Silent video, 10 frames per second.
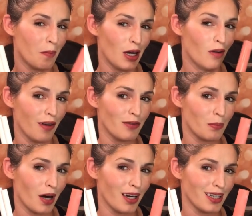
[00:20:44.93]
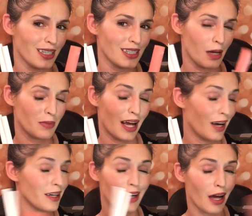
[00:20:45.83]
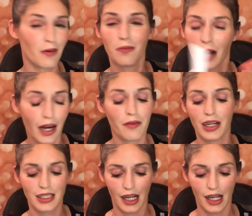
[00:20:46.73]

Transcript: my new favorite products. I'm not, not, not even